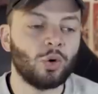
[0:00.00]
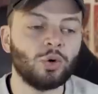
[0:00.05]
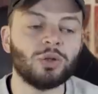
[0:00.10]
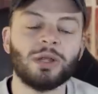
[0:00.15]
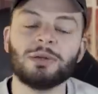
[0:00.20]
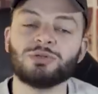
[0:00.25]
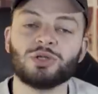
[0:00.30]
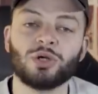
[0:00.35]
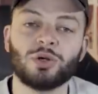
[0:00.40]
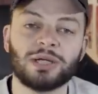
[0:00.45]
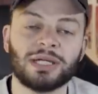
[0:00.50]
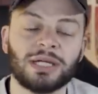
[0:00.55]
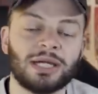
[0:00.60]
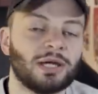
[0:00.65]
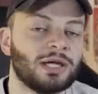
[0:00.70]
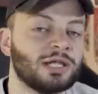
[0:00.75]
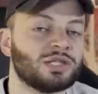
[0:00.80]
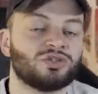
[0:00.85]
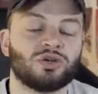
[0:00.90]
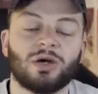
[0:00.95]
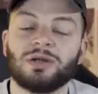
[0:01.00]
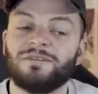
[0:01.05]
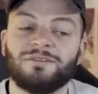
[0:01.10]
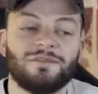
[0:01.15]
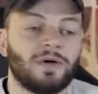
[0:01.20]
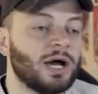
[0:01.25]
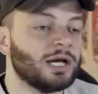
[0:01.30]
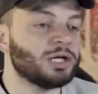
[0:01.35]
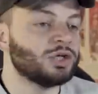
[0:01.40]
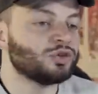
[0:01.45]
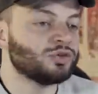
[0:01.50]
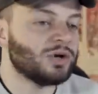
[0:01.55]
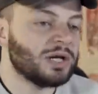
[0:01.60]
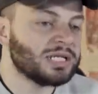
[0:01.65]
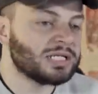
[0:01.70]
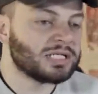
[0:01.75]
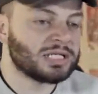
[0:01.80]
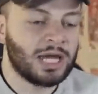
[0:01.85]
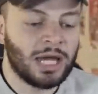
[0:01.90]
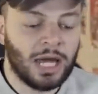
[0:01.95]
all I'm doing is trying to find
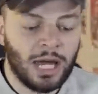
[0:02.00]
Chris,